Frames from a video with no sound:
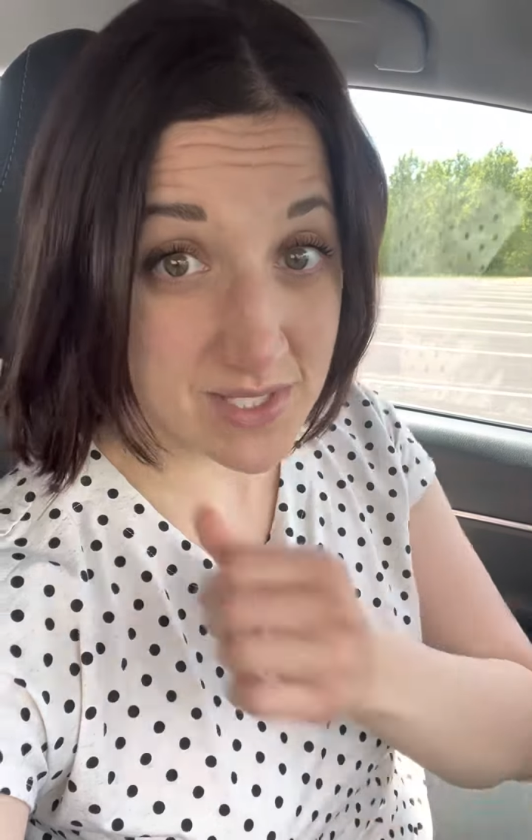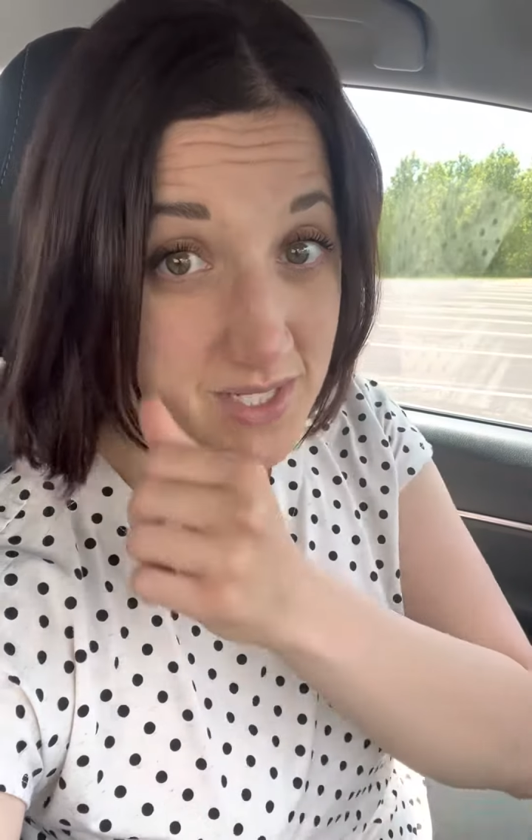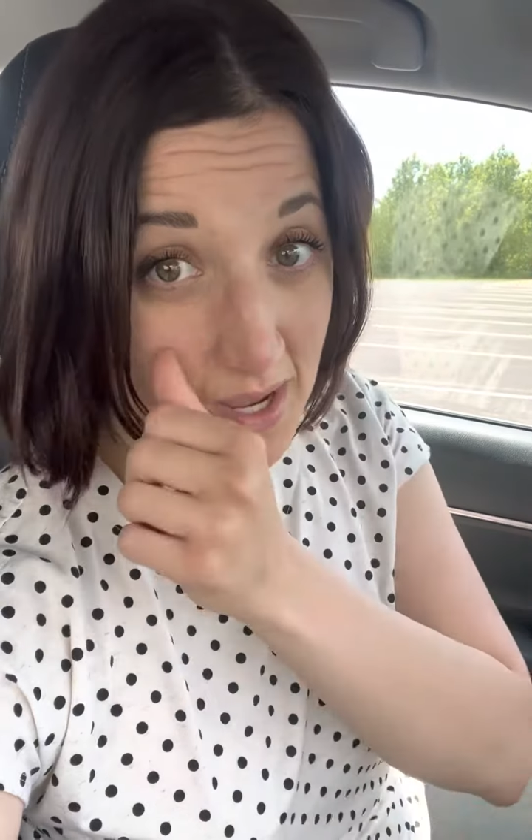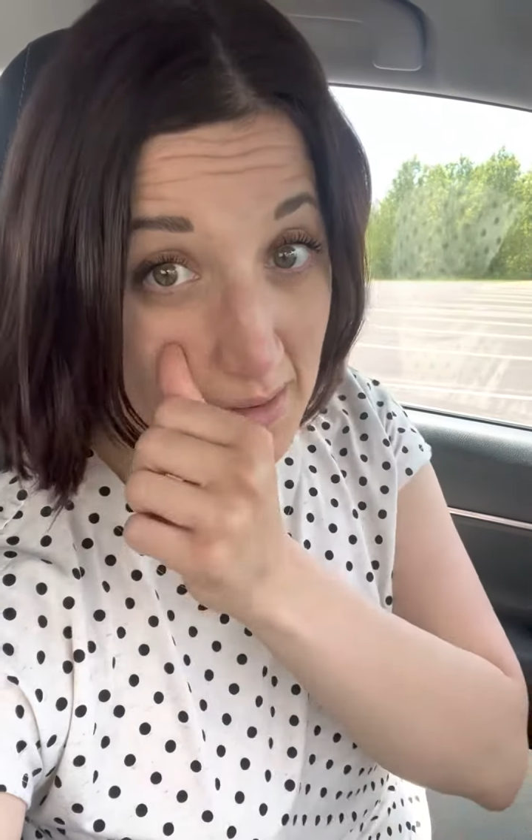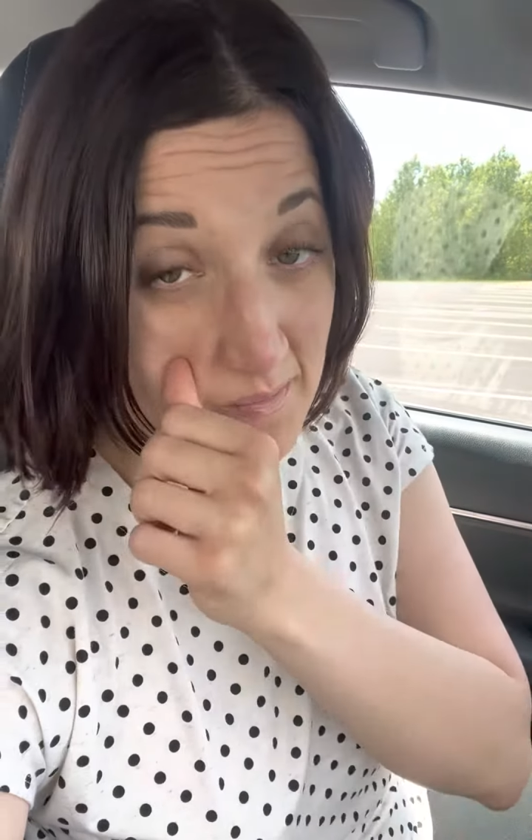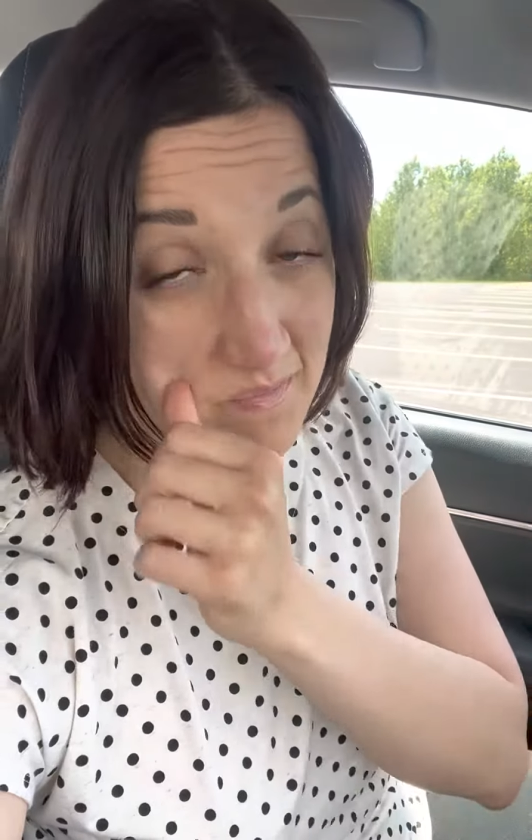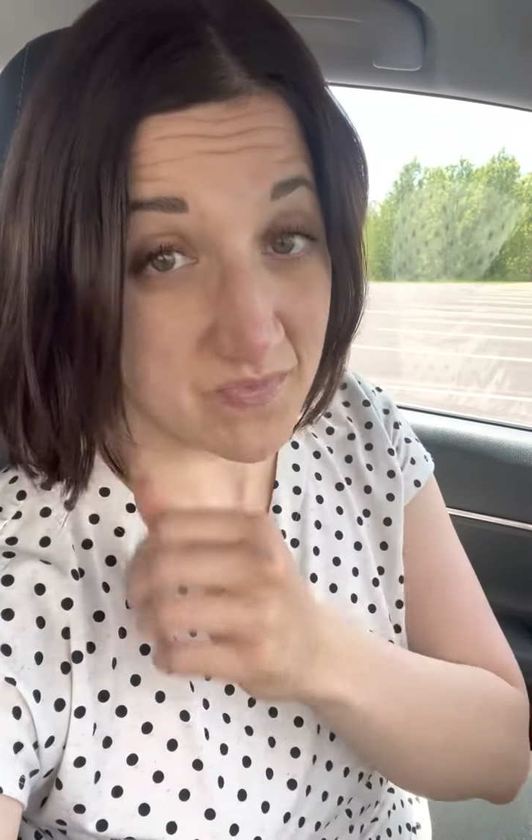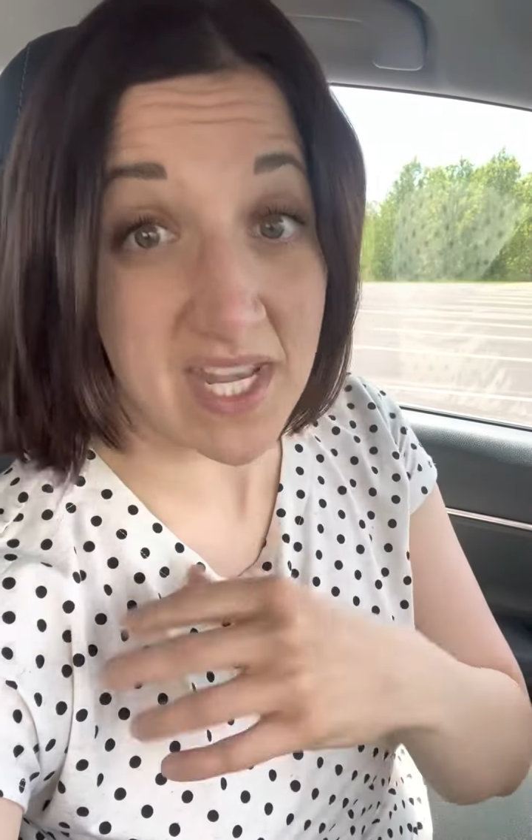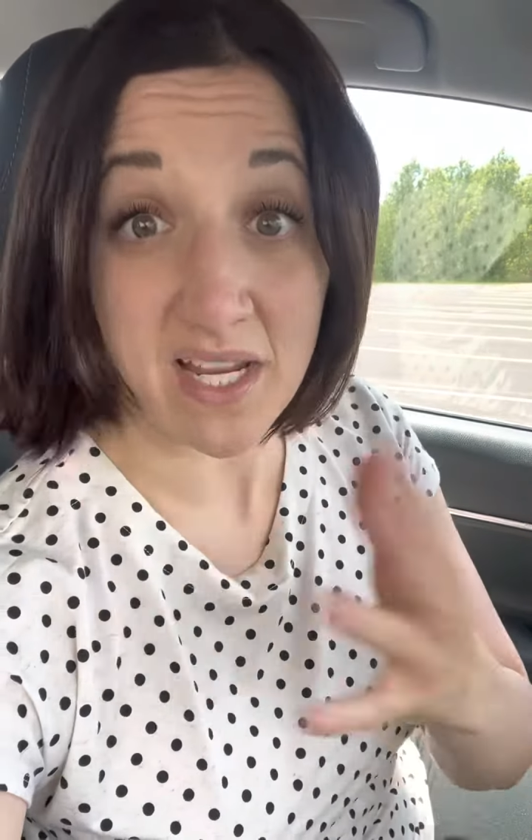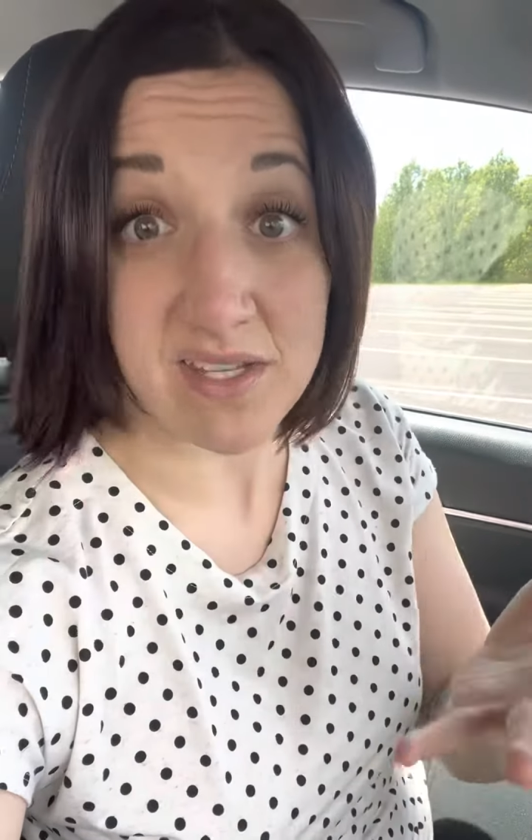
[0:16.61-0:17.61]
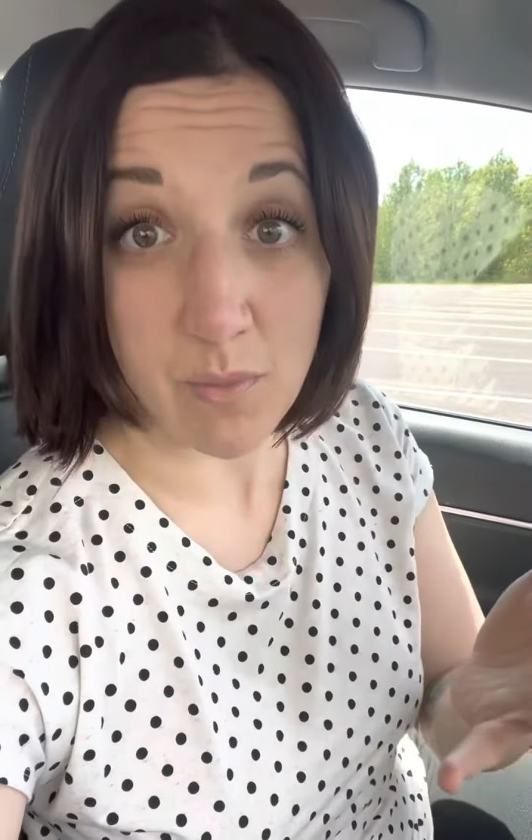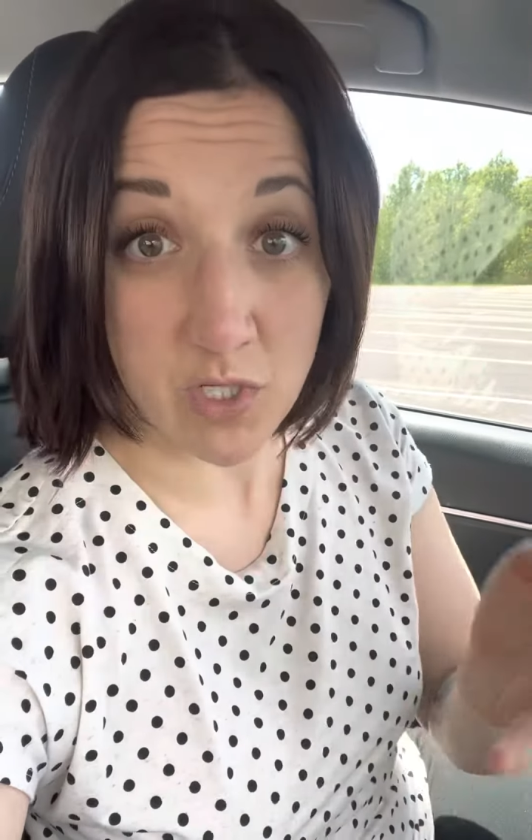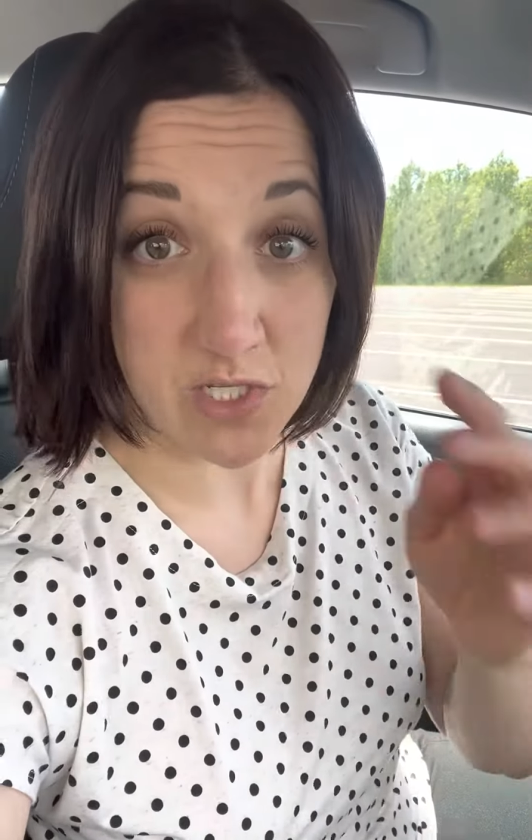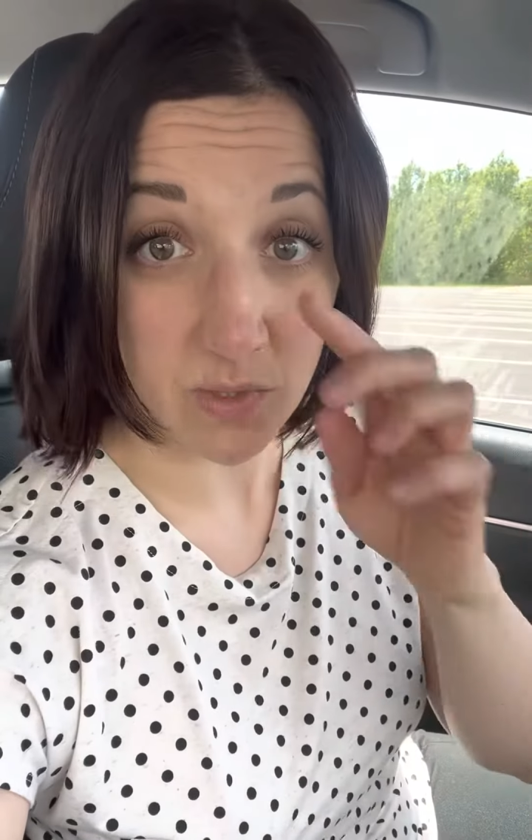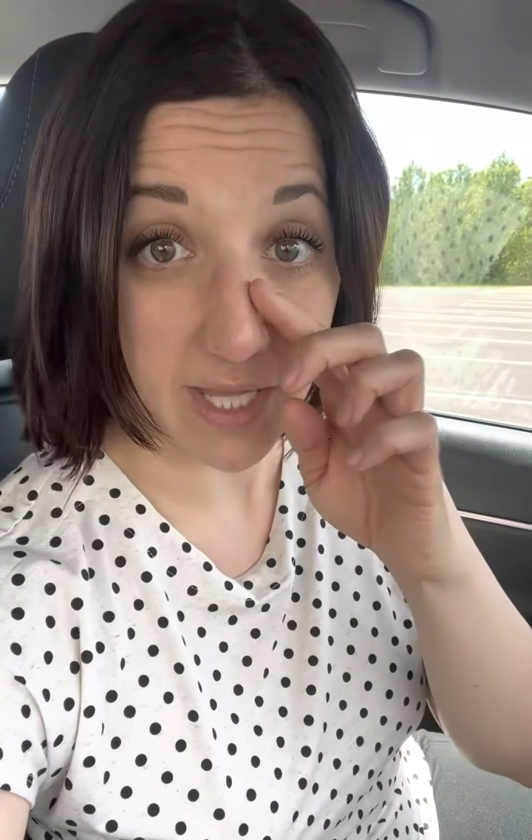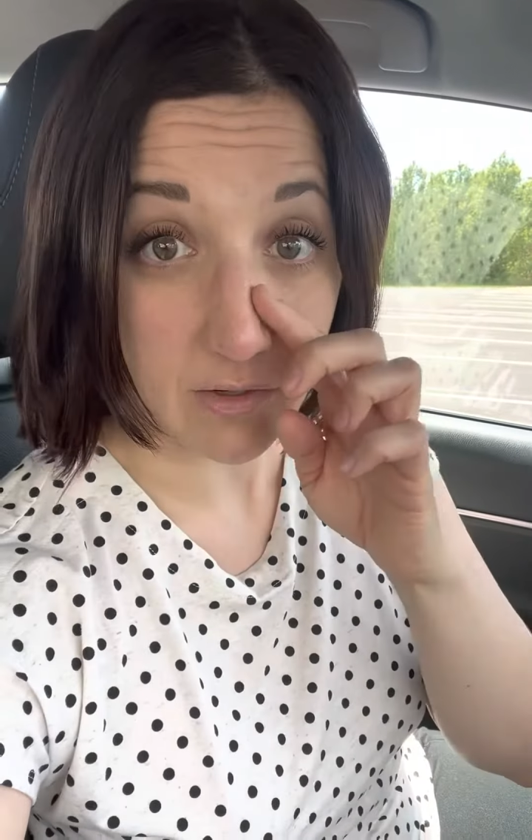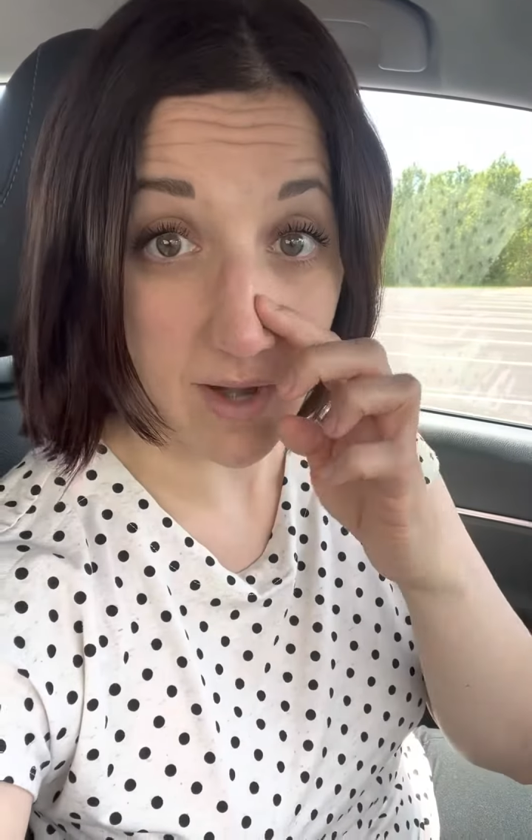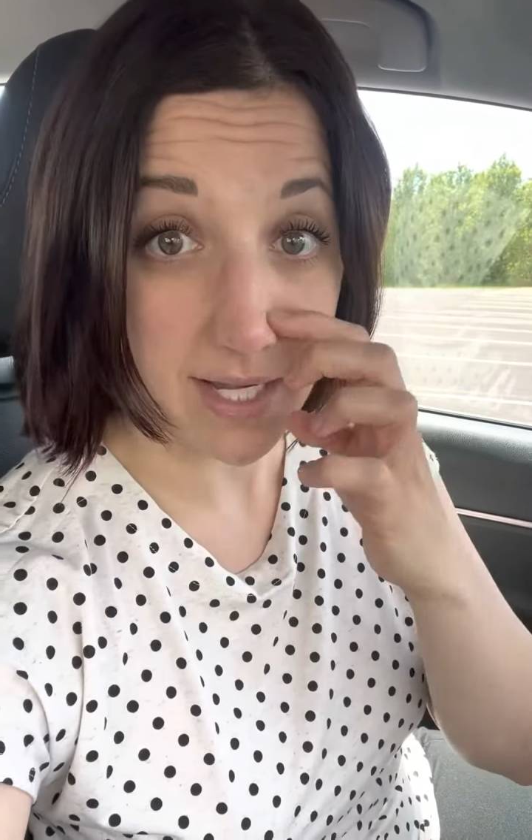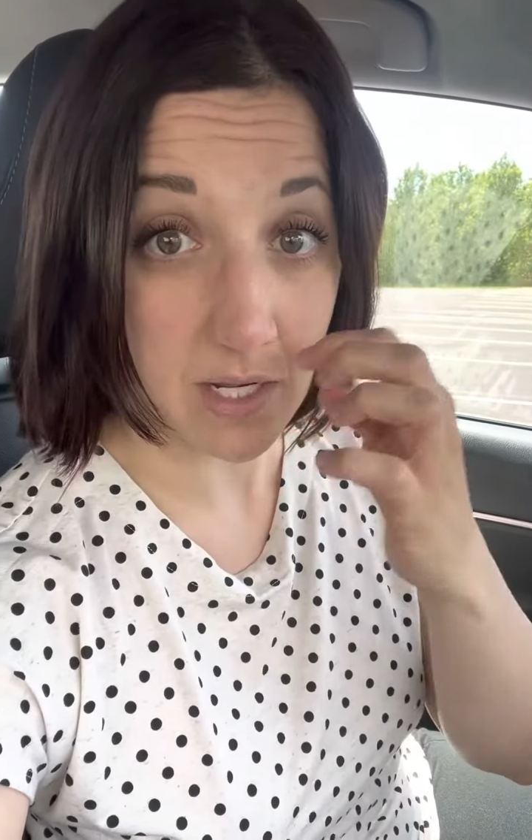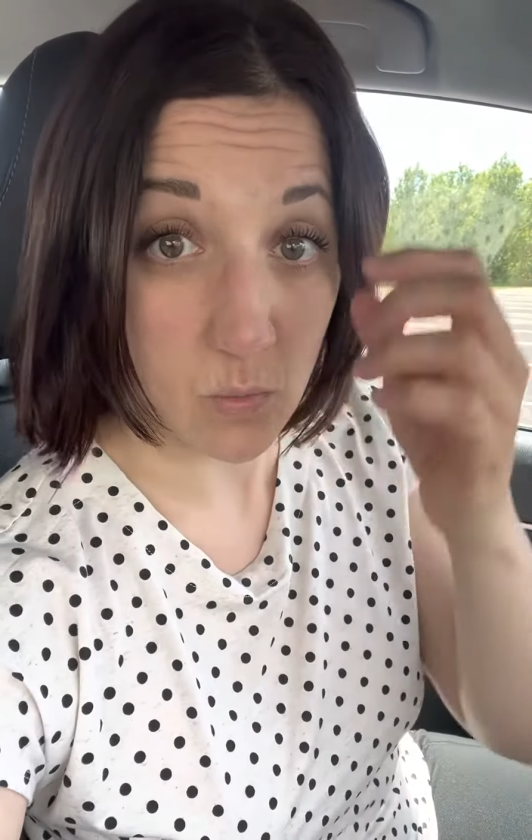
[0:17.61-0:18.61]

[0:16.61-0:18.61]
time we do letter writing,